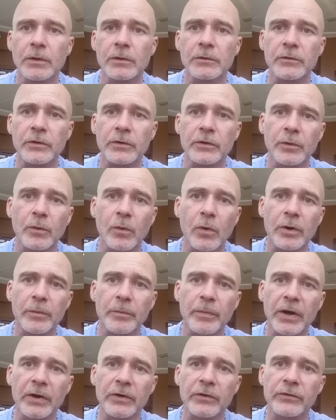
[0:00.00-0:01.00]
Certainly water
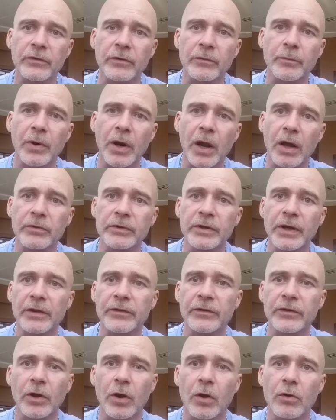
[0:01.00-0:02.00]
bears are probably
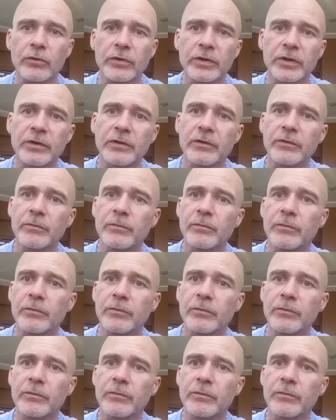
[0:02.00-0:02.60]
not the only